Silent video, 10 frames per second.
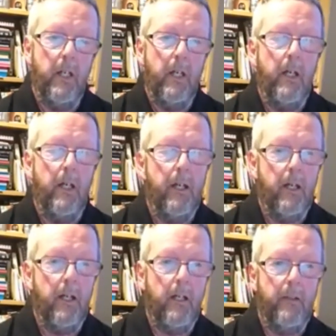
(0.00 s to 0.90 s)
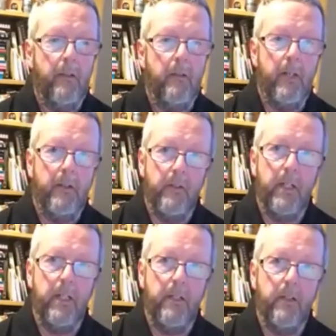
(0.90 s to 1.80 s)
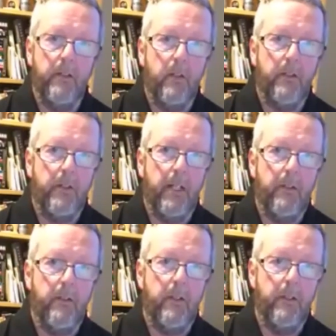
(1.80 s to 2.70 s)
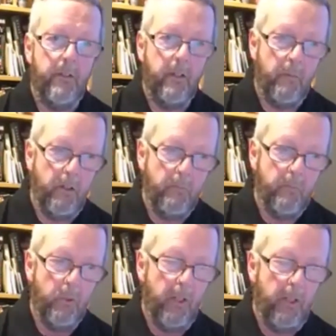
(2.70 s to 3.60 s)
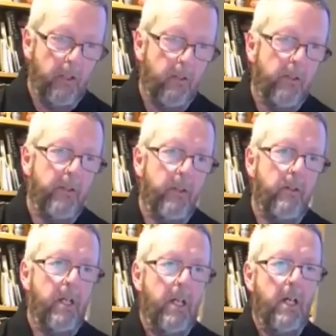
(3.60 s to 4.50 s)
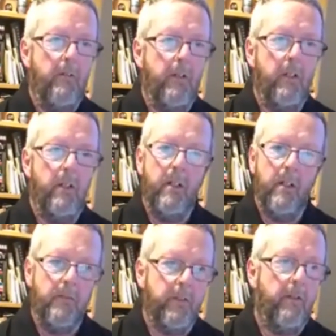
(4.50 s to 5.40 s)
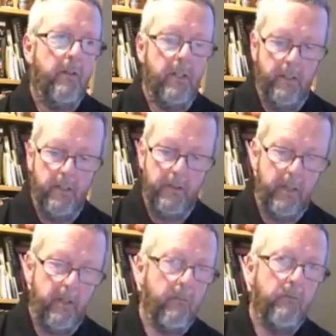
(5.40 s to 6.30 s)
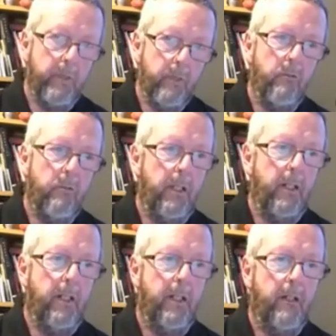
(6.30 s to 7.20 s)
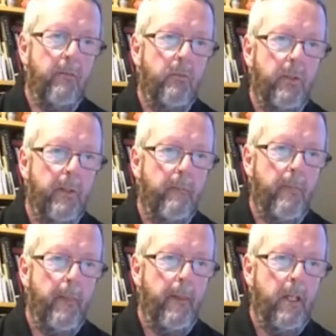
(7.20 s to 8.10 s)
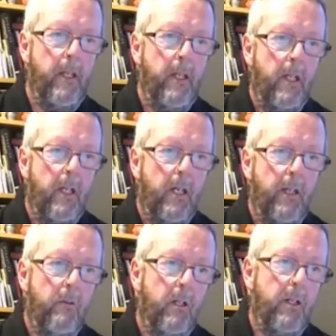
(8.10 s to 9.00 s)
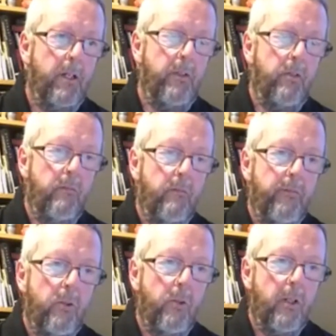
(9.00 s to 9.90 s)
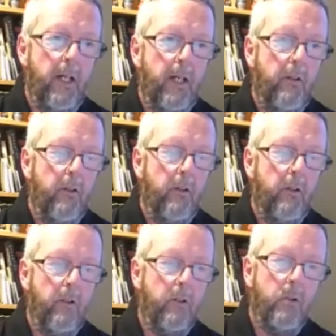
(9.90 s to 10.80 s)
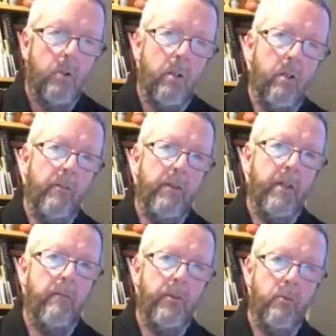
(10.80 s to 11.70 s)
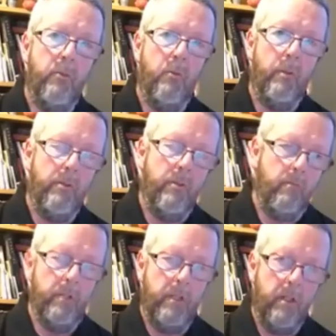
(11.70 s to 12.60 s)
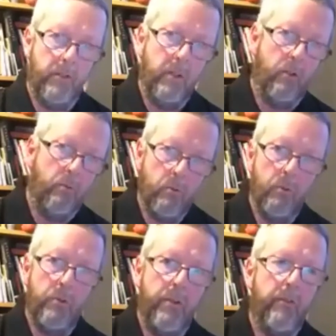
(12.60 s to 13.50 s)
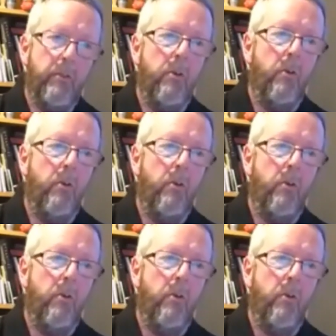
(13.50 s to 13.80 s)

the amount of heat that's lost out of this. It's going to be boiling hot, so if you're going to lift stuff like this up, be really careful with it. Otherwise, you can fork out on a coil of some sort, which you can pass cold water through,